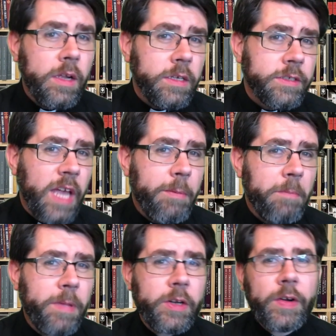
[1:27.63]

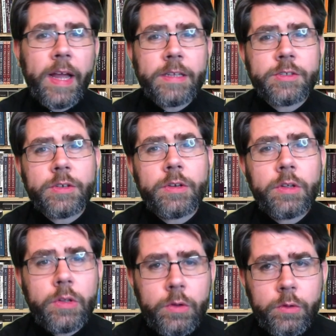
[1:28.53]
Simon Peter answered,
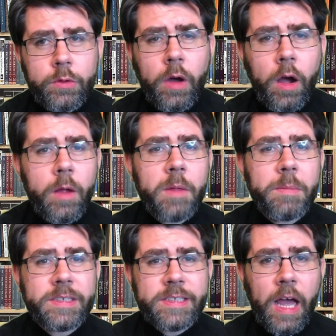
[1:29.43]
"You are the
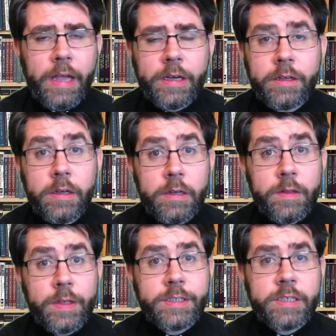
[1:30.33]
Messiah,
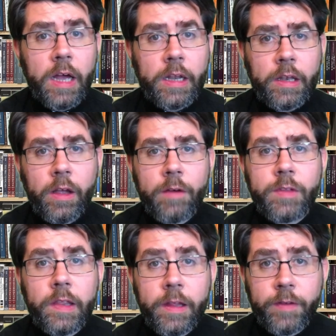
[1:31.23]
the Son of
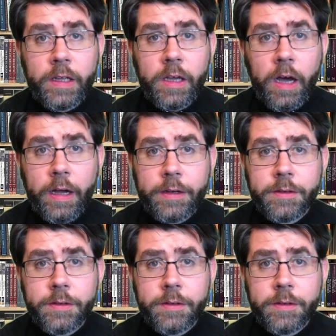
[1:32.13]
the living God."